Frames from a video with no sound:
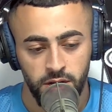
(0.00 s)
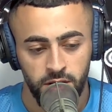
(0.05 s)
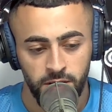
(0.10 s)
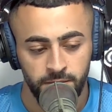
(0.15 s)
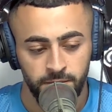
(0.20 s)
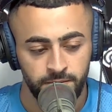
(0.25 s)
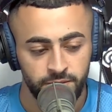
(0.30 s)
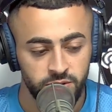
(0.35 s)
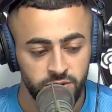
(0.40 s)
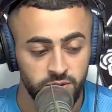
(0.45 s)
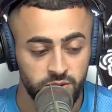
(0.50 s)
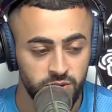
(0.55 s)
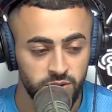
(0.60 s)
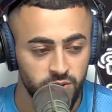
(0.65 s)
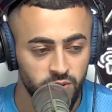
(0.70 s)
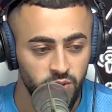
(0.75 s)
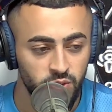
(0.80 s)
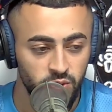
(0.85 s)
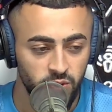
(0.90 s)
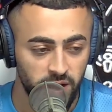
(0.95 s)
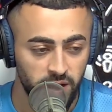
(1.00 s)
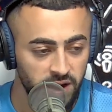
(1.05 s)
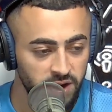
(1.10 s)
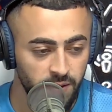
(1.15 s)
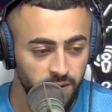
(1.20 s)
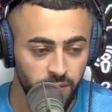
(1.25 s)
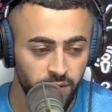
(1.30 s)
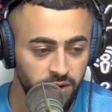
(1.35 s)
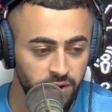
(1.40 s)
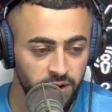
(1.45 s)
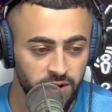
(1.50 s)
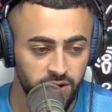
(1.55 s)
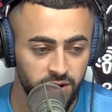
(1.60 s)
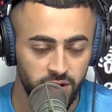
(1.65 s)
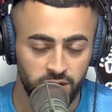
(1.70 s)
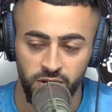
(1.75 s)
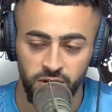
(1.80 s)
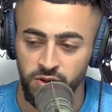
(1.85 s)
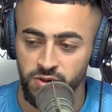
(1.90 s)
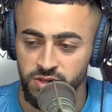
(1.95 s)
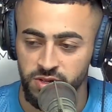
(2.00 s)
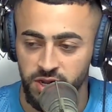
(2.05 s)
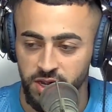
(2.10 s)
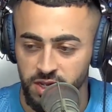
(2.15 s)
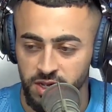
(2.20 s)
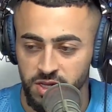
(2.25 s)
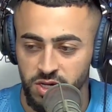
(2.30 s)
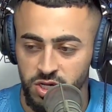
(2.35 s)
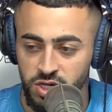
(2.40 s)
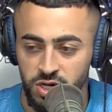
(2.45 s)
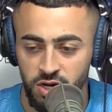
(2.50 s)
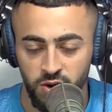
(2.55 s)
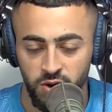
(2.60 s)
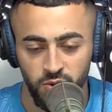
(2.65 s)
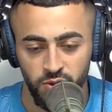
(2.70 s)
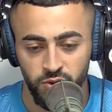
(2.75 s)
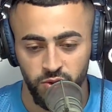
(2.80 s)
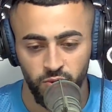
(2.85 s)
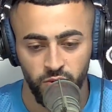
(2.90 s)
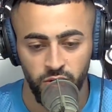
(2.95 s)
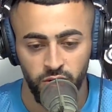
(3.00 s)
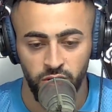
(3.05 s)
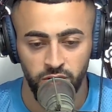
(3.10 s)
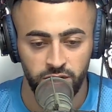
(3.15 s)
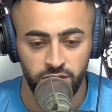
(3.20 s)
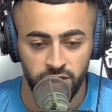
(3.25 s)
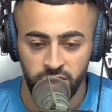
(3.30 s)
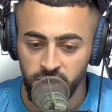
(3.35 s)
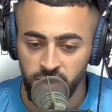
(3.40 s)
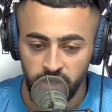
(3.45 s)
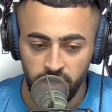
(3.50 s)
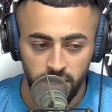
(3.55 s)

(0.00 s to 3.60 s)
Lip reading: So it's cool. I get to put it into clothes, and I get to share it with the world, and